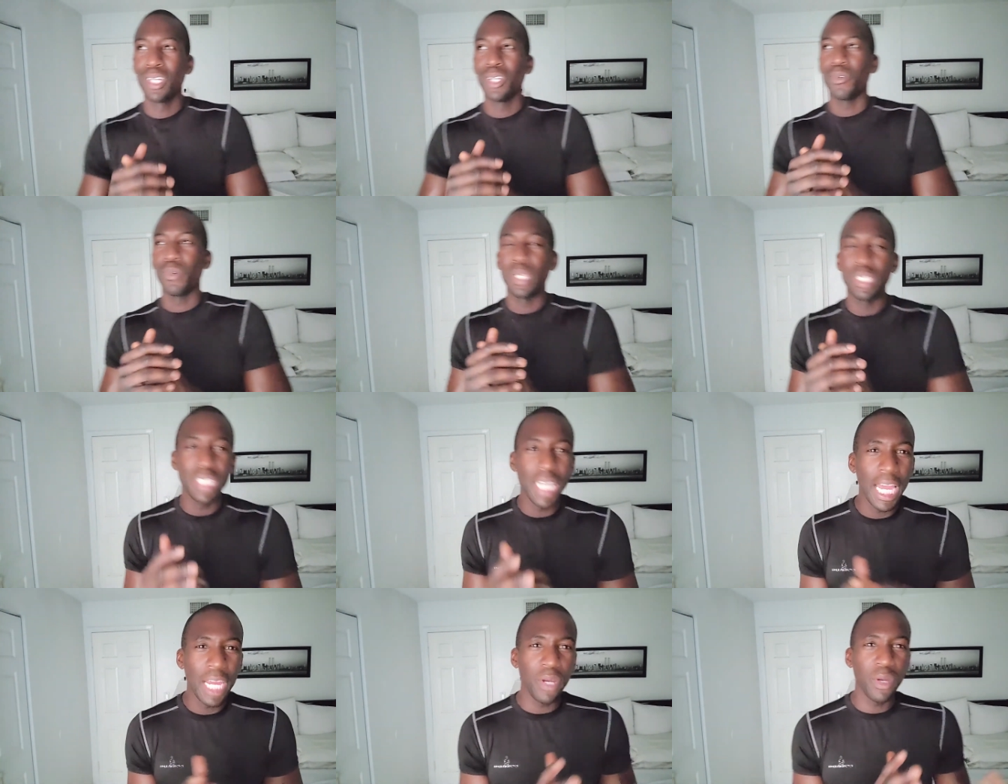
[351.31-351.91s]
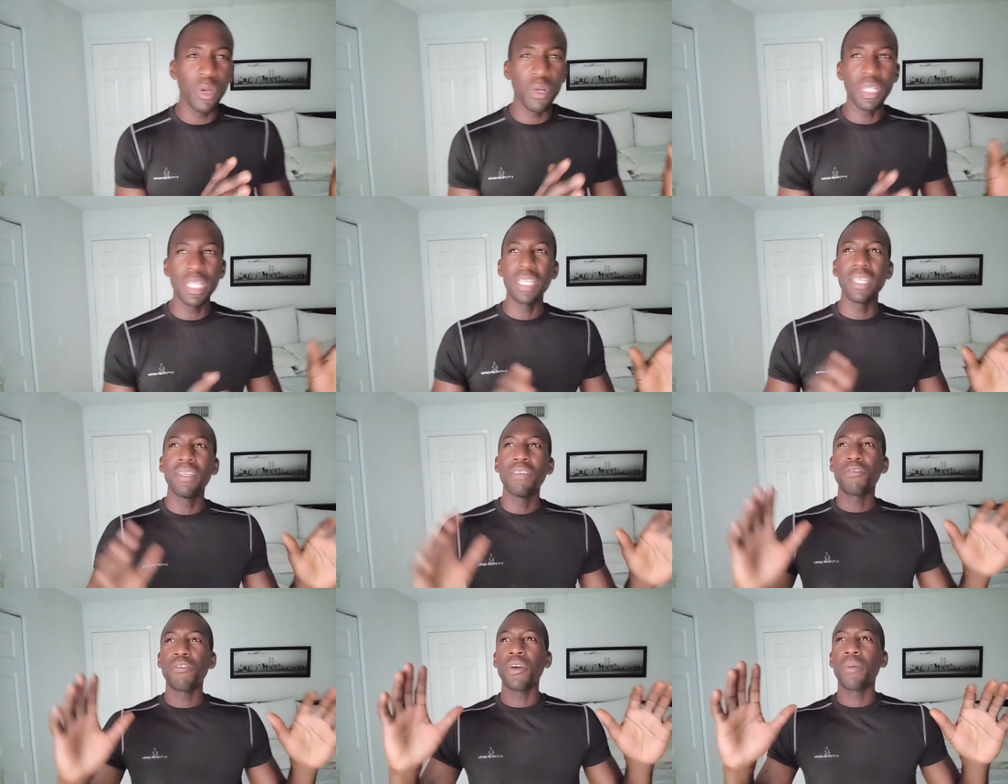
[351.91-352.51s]
Retire early
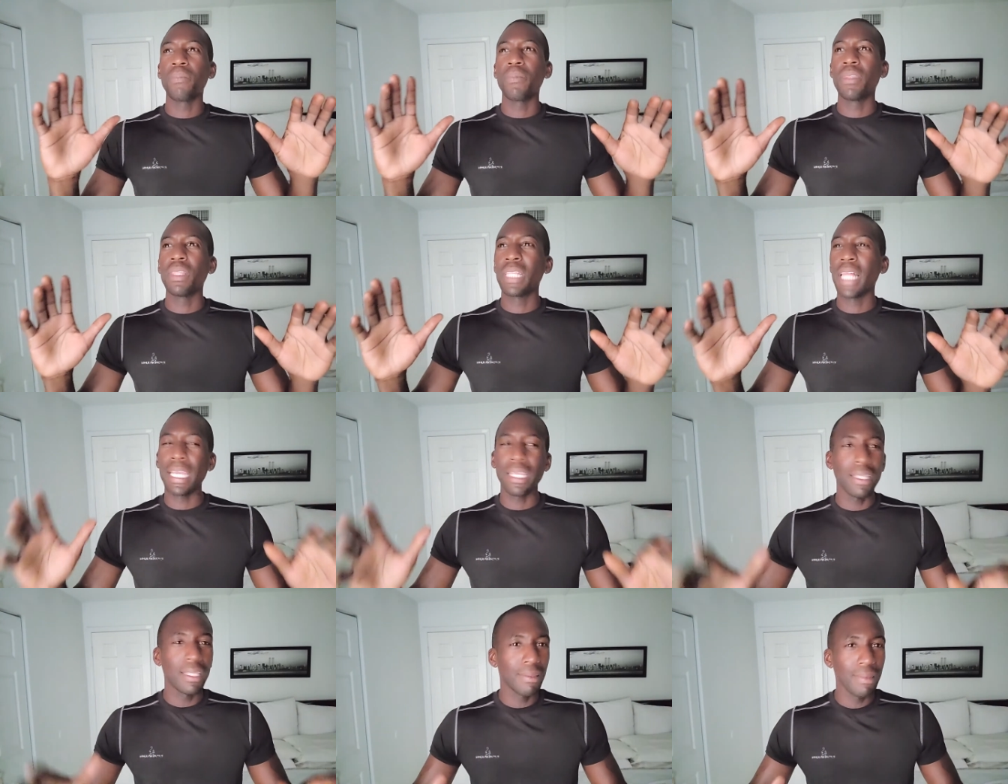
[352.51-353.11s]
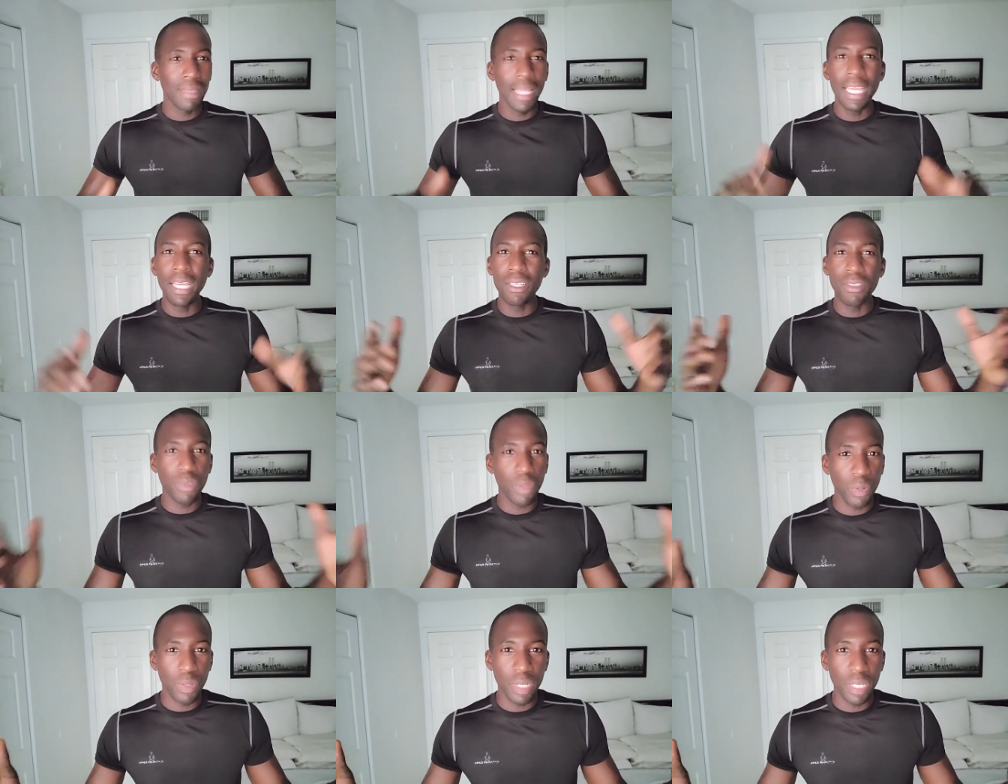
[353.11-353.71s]
from like
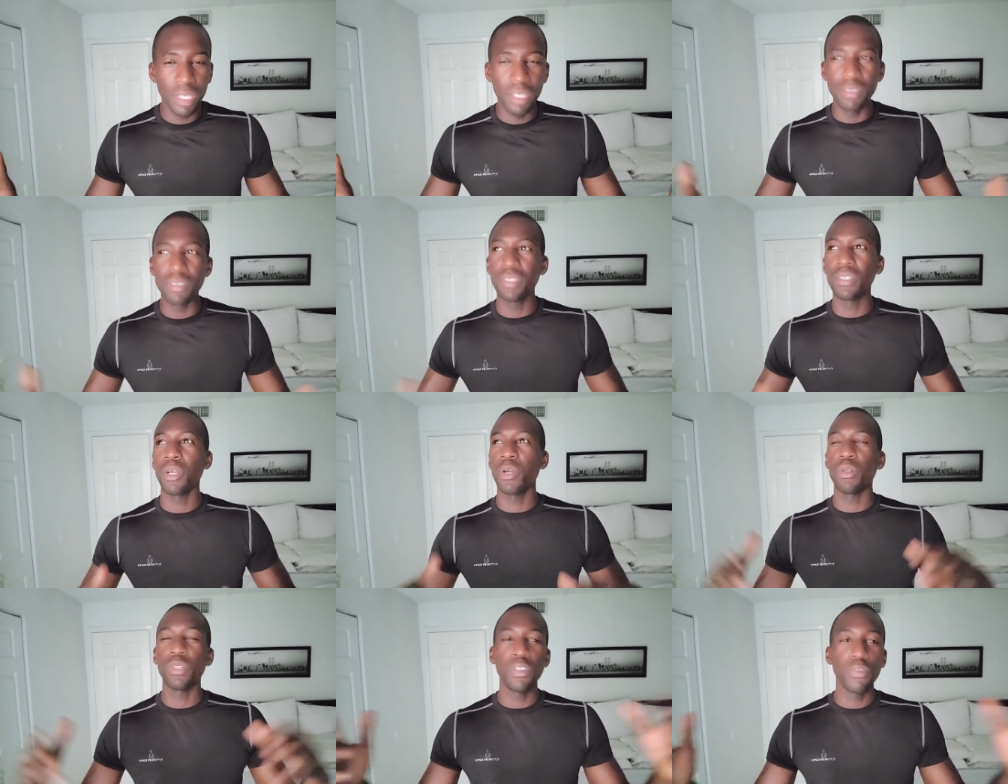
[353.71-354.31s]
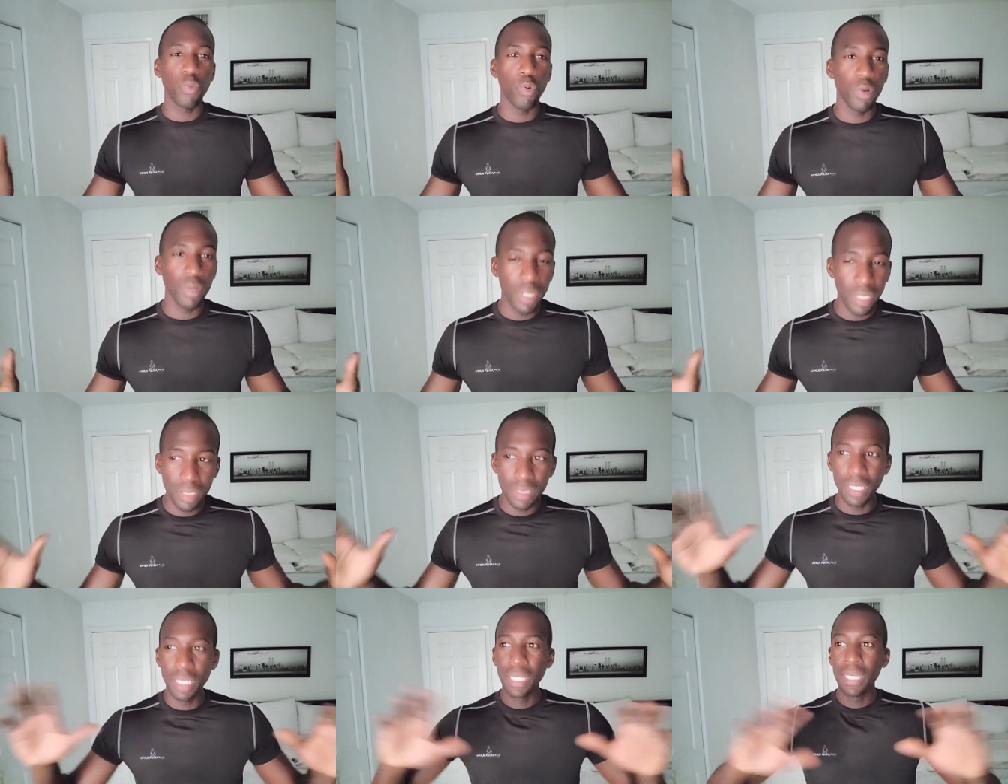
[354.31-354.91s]
late 30s, early
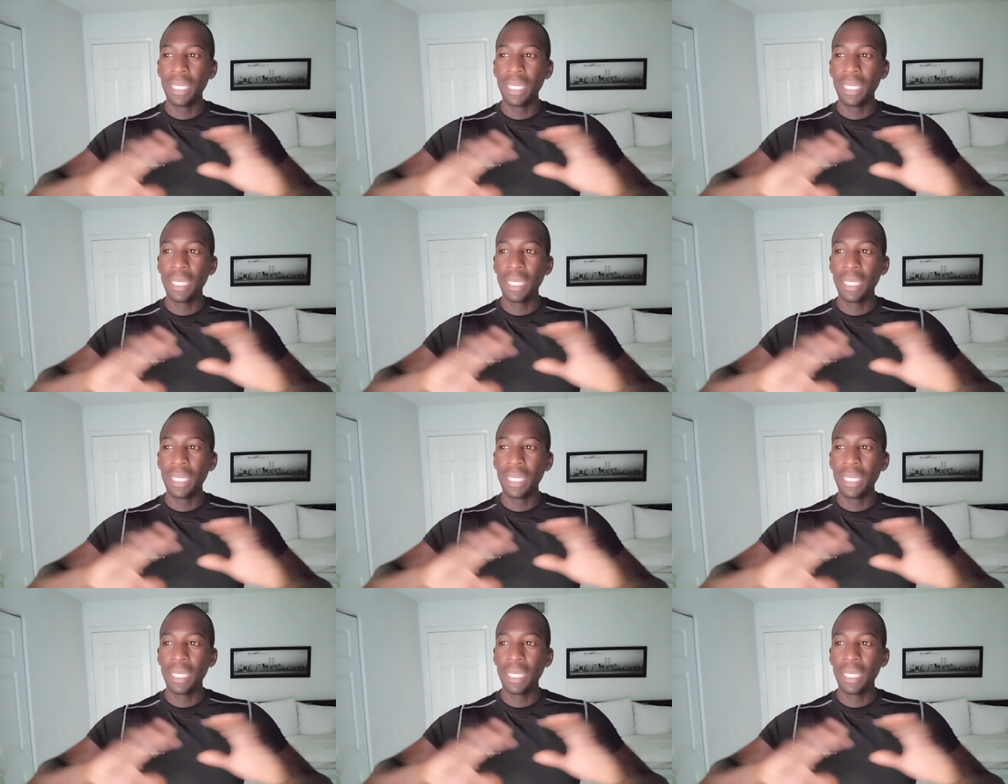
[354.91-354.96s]
40s.